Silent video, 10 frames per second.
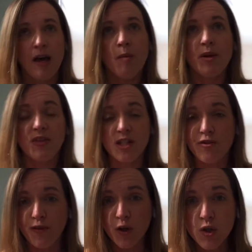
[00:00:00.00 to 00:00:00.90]
But this
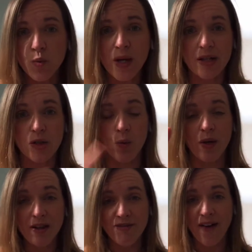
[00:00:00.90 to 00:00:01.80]
first week, so
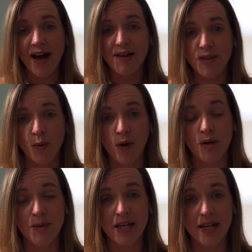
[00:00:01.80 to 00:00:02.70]
week 5 that we're going
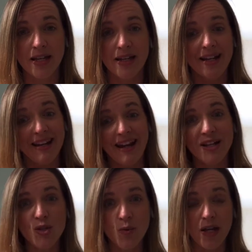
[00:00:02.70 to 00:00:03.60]
to be in
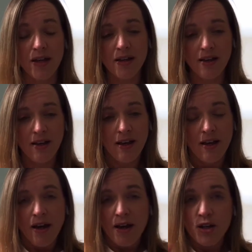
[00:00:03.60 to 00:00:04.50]
next week,
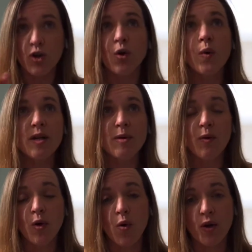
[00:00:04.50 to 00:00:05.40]
you're going to be
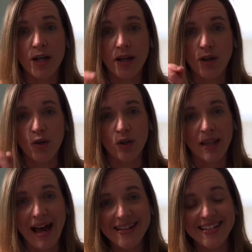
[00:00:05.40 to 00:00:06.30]
recording your
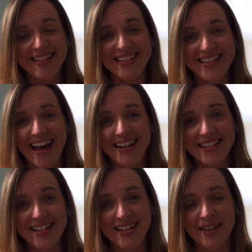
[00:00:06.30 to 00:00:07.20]
last
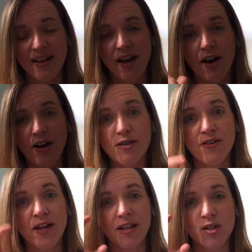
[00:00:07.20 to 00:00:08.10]
set of
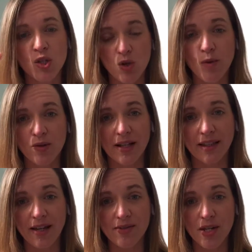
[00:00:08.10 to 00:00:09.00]
sumo
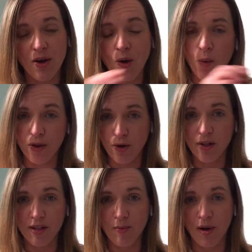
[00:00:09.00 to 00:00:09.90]
deadlifts, whether you're
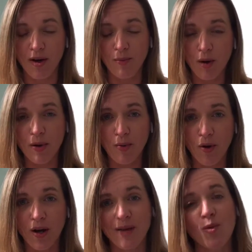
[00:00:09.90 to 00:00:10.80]
in the barbell
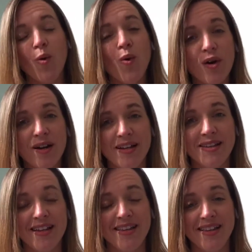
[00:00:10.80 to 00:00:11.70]
program or
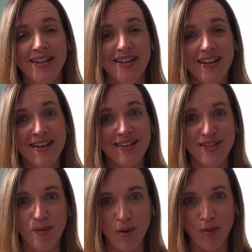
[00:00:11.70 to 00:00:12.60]
in the
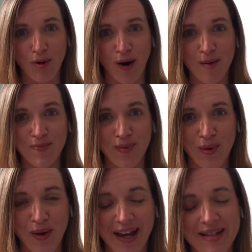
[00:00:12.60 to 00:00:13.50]
dumbbell program.
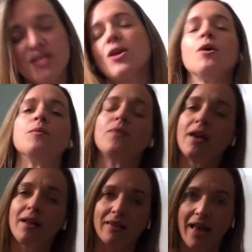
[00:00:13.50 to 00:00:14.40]
Okay, so
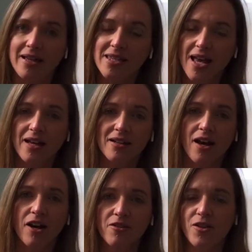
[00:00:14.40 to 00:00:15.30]
last set
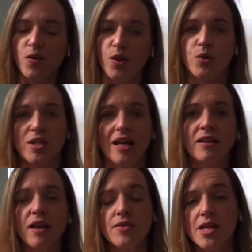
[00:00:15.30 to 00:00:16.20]
of those
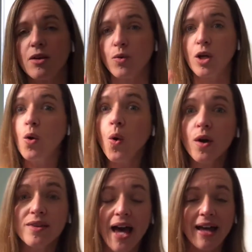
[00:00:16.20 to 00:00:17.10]
deadlifts,
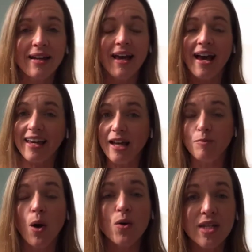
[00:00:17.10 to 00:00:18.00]
record that. Again,
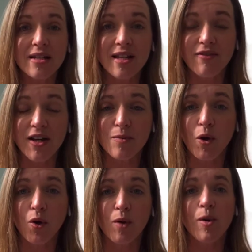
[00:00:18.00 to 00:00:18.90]
post it to the
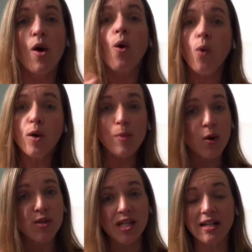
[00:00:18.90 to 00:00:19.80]
Facebook group or
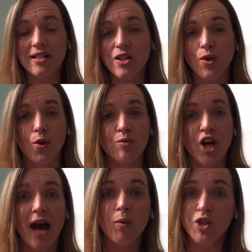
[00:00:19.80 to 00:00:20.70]
post it into the group
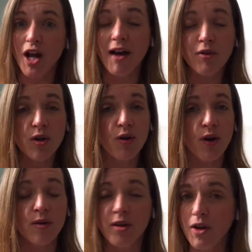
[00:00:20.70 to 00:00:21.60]
chat, whichever you're
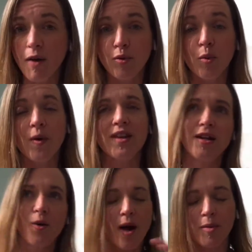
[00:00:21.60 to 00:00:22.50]
comfortable with. I
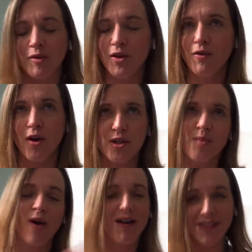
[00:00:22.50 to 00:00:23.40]
know a couple of you have also
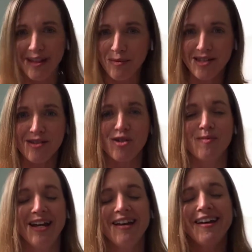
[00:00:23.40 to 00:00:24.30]
privately messaged
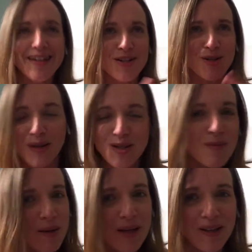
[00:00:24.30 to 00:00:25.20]
me just because you
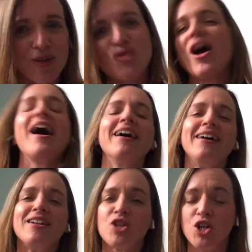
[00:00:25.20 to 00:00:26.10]
might be a little shy
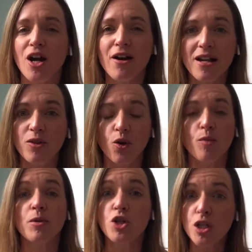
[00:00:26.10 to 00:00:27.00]
to share it in the
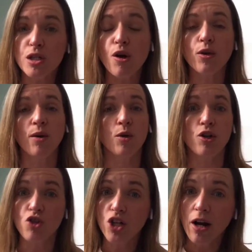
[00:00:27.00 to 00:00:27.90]
group. But just know that when
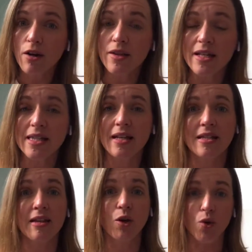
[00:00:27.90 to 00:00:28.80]
you share these things
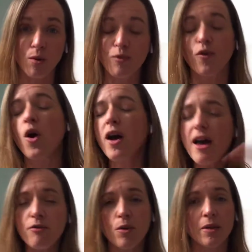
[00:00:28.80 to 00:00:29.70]
in the group for
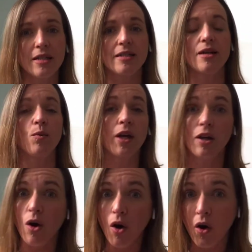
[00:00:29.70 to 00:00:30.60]
everyone to see, we
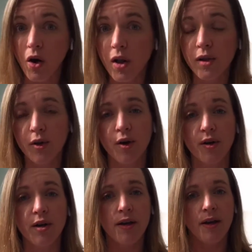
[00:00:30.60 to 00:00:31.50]
can all
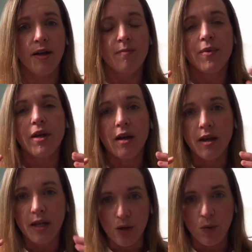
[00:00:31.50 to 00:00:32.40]
learn
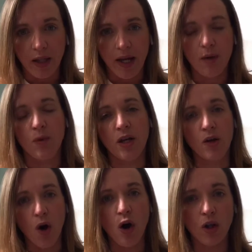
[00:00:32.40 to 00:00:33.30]
equally. We can
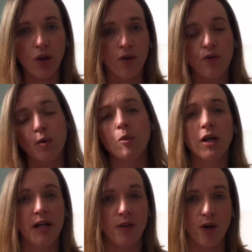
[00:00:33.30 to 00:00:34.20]
all learn from one
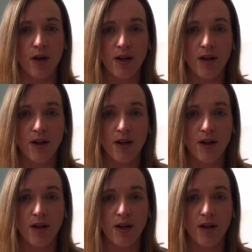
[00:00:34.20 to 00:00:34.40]
another,